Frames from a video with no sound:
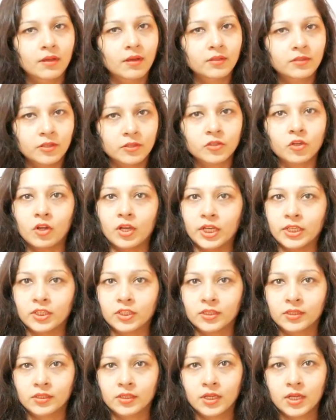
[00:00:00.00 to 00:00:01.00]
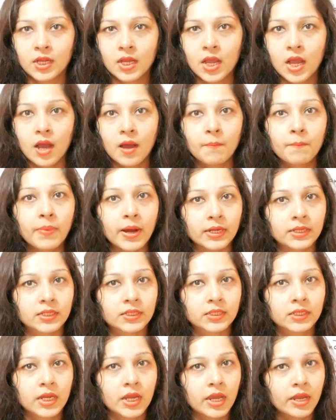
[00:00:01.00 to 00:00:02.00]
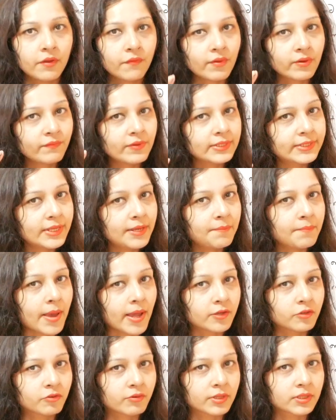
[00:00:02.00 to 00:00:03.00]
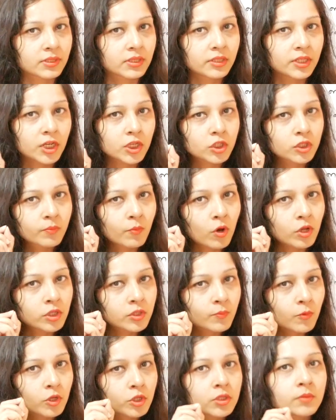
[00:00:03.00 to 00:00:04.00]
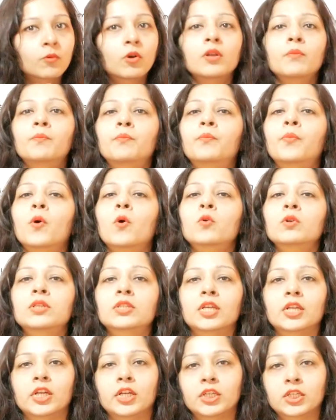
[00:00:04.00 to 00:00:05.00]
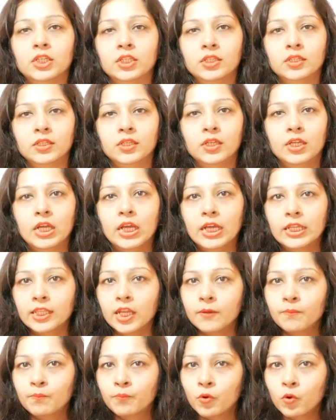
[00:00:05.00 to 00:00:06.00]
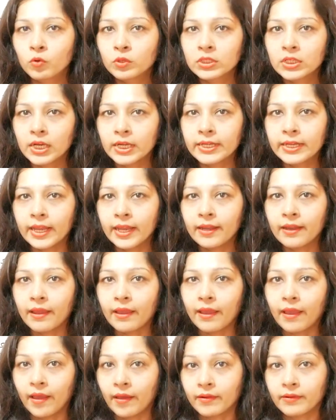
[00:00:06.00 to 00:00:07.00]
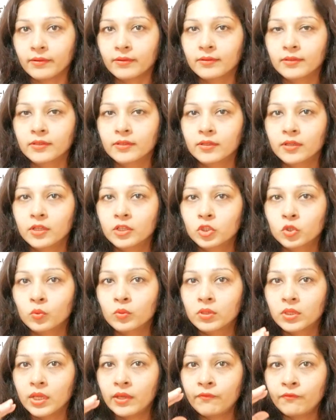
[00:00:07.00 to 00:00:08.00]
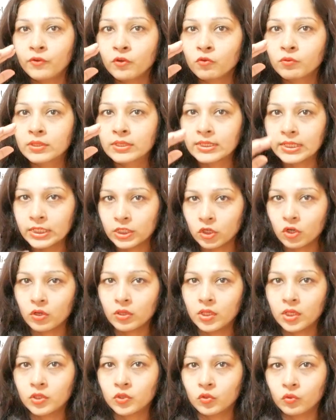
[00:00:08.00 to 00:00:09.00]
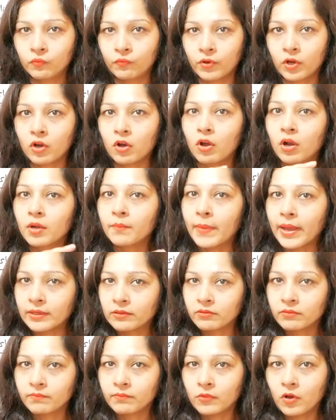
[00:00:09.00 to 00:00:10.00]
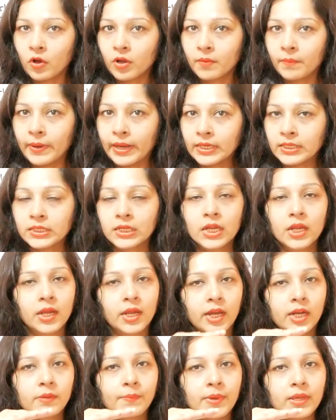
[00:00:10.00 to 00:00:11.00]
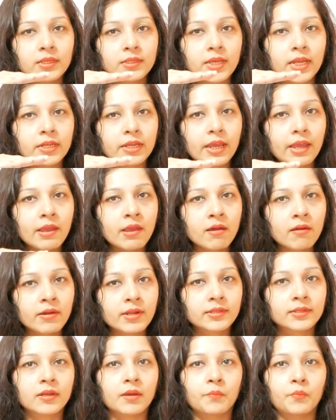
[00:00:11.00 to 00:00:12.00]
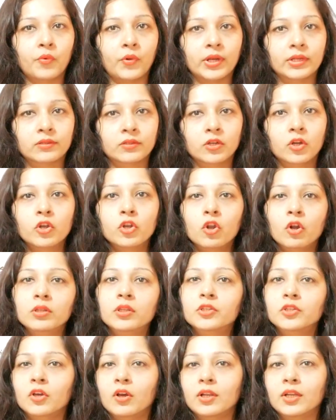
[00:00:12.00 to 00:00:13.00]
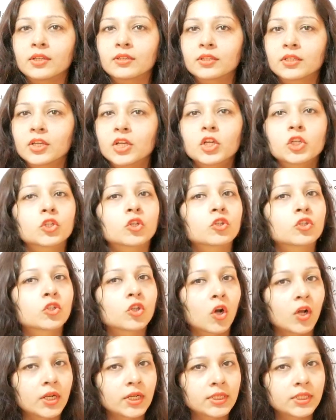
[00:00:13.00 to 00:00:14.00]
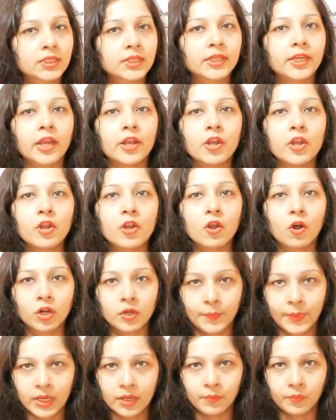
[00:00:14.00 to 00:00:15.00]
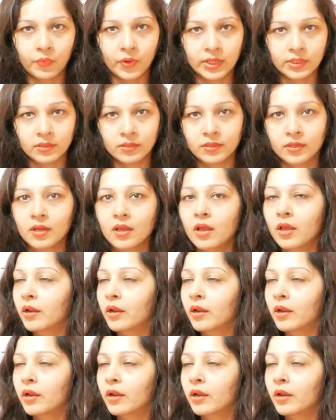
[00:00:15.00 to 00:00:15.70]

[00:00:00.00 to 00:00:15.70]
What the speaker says: It's a solid. But when we see mattress, there are small pores in it. That pores contain air. So if you sit on the sofa or a bed, it means that air is compressed, not the solid. So solids cannot be compressed,